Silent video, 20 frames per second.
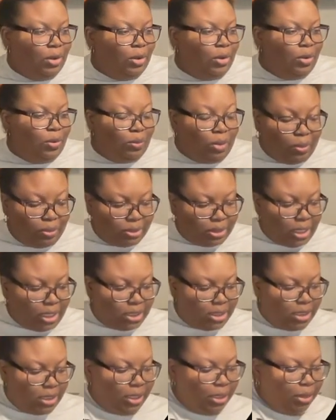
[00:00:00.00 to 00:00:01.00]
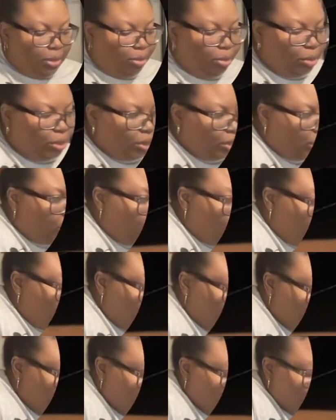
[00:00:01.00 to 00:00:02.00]
what was actually in the book,
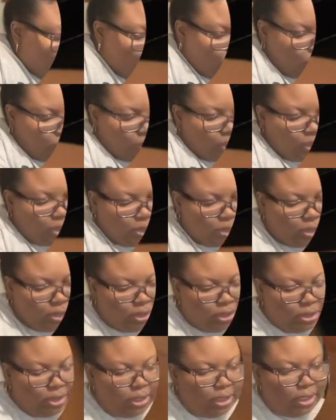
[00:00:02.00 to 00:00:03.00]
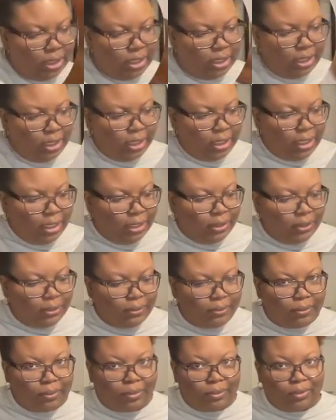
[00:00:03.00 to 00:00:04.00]
which was here.
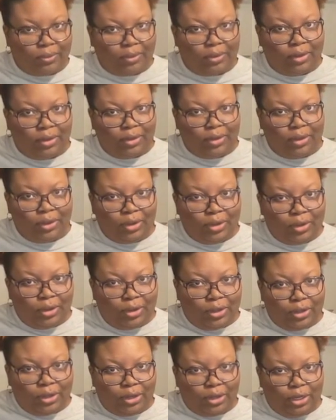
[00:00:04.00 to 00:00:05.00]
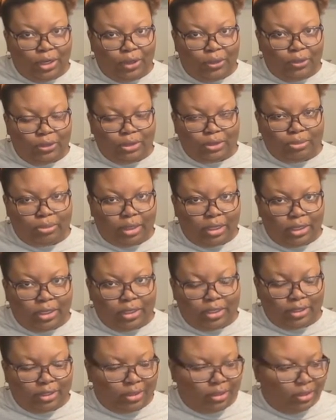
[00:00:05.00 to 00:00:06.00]
Loads
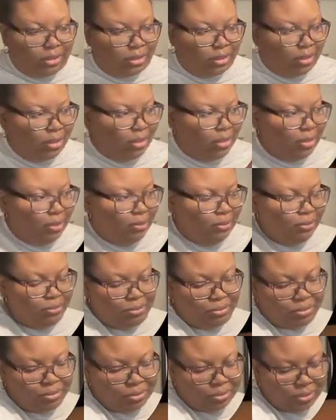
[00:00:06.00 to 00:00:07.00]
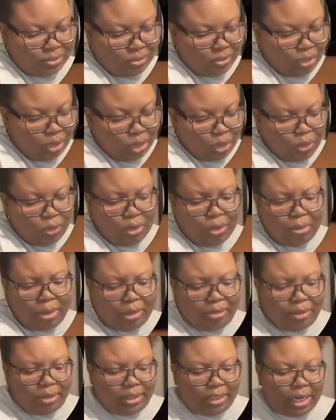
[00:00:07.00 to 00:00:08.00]
better. Um, or
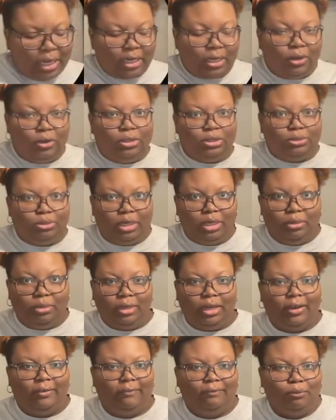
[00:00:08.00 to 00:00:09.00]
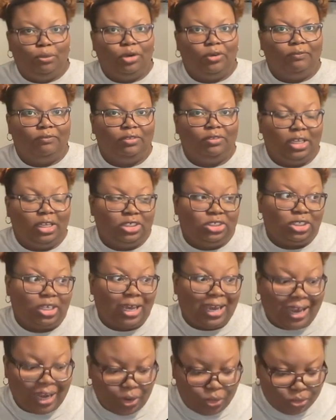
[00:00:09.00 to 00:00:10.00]
maybe not loads better, but like more fleshed
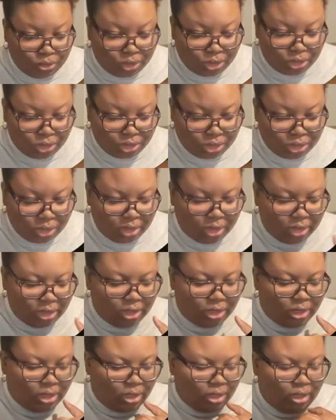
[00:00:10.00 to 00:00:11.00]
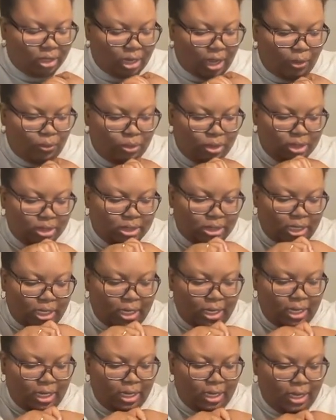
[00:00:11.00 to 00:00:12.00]
out. I want to
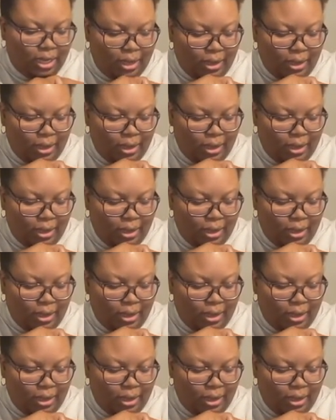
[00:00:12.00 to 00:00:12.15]
say,